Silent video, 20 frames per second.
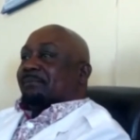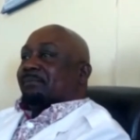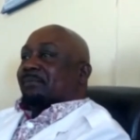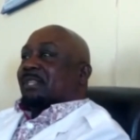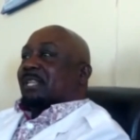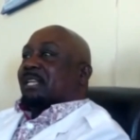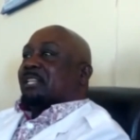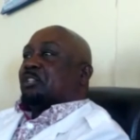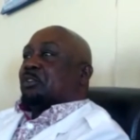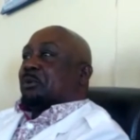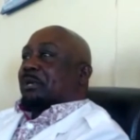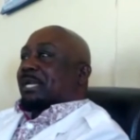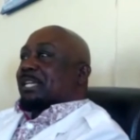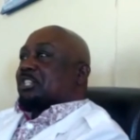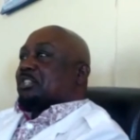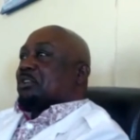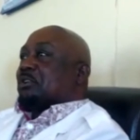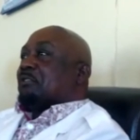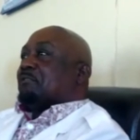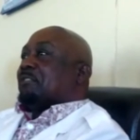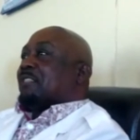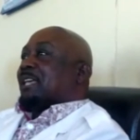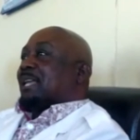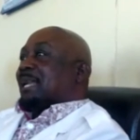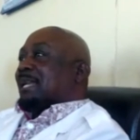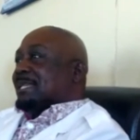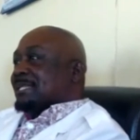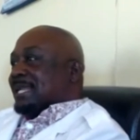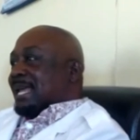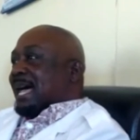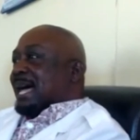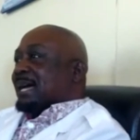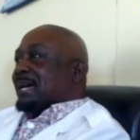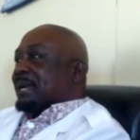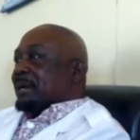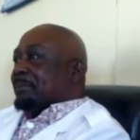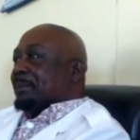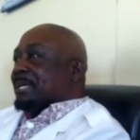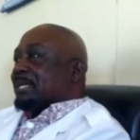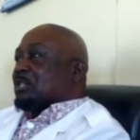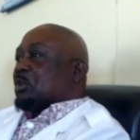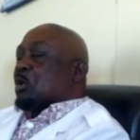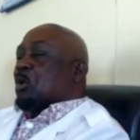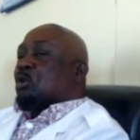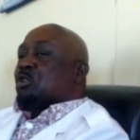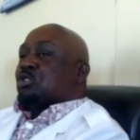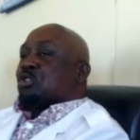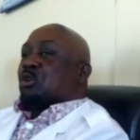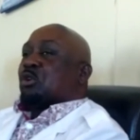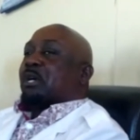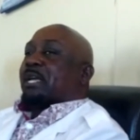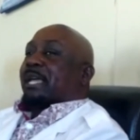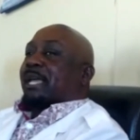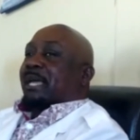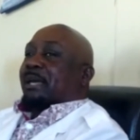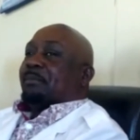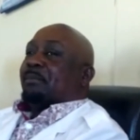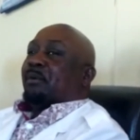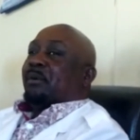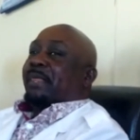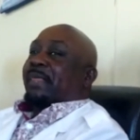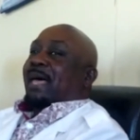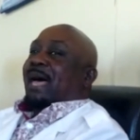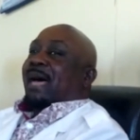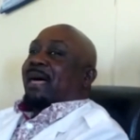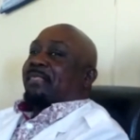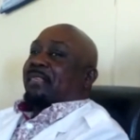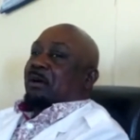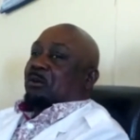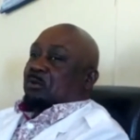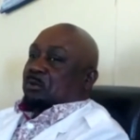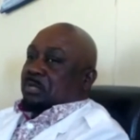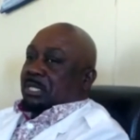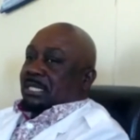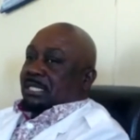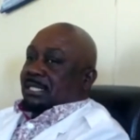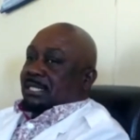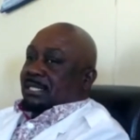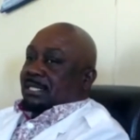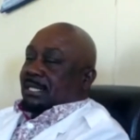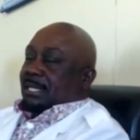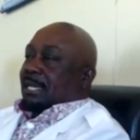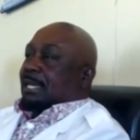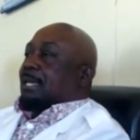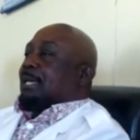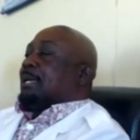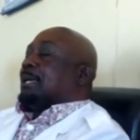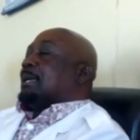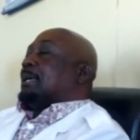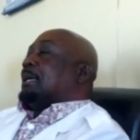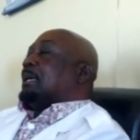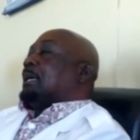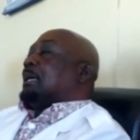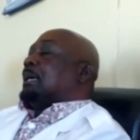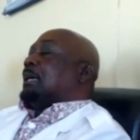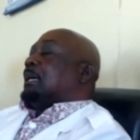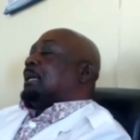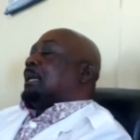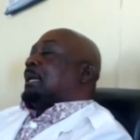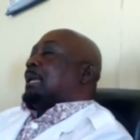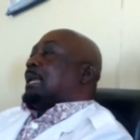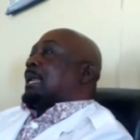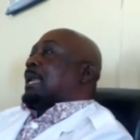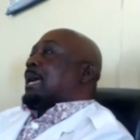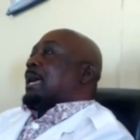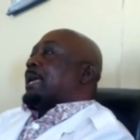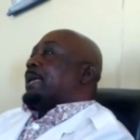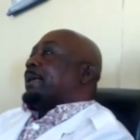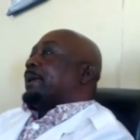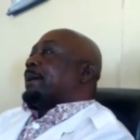the duration of the lease agreement also came with other goodies, like